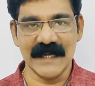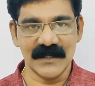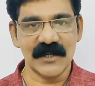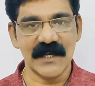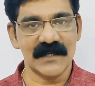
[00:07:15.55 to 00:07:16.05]

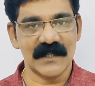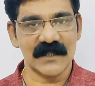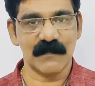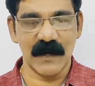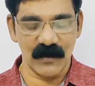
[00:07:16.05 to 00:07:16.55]
He changed the
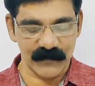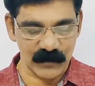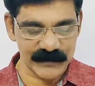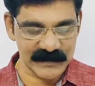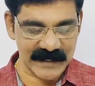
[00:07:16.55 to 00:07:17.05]
smell of
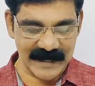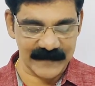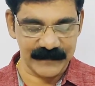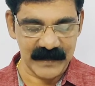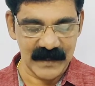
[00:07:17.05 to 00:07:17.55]
Roger
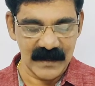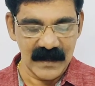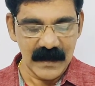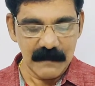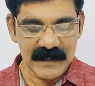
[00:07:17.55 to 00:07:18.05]
skunk.
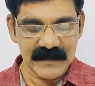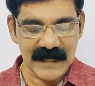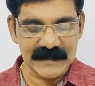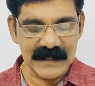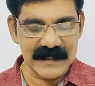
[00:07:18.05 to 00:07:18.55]
But the
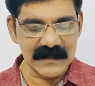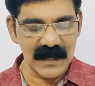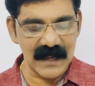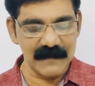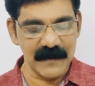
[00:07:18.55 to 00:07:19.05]
other
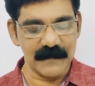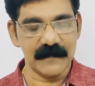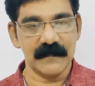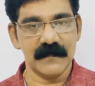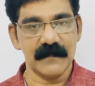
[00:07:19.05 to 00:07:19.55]
little
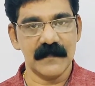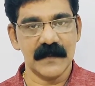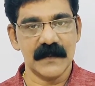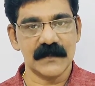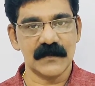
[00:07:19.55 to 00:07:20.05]

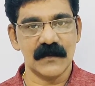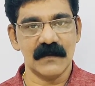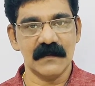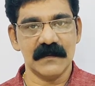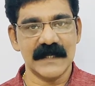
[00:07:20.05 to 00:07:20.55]

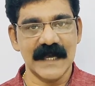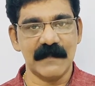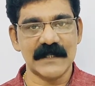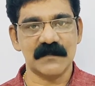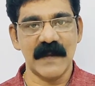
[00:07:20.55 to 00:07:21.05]
so here
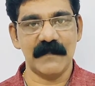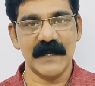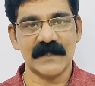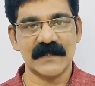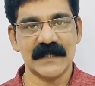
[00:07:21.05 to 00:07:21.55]
means
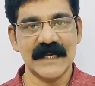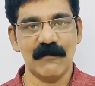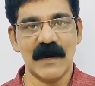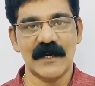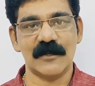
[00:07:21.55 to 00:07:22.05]
babies. He
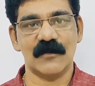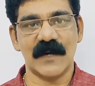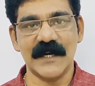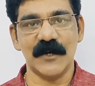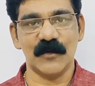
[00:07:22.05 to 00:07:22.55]
wanted to
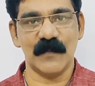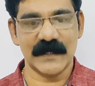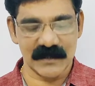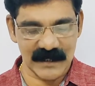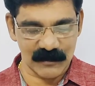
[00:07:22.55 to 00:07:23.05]
continue,
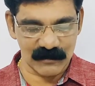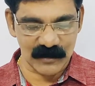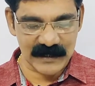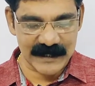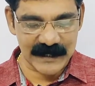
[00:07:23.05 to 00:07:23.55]
but he could
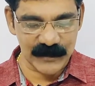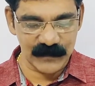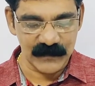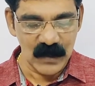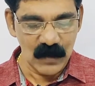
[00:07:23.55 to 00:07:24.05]
not
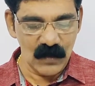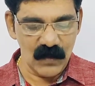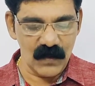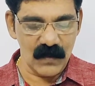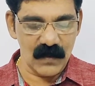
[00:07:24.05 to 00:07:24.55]
continue.
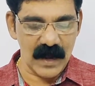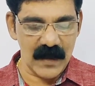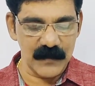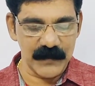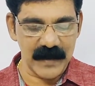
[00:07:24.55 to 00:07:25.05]

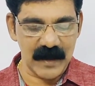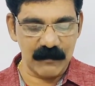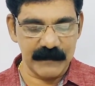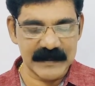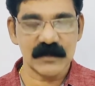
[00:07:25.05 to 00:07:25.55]

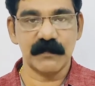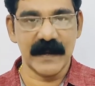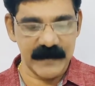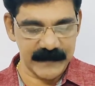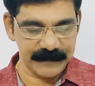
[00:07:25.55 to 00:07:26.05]
Oh, means
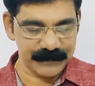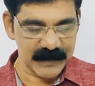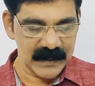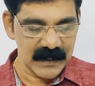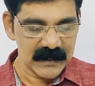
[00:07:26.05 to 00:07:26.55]
baby.
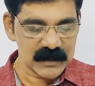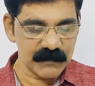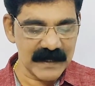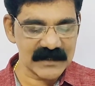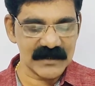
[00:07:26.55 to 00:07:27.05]
So,
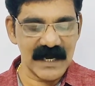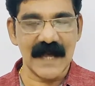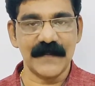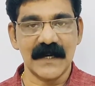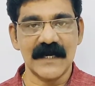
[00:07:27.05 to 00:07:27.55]
but the
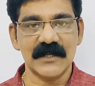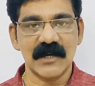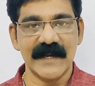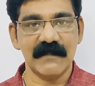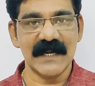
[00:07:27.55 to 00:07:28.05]
other
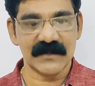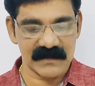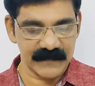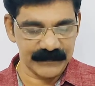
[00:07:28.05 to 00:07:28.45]
little animals.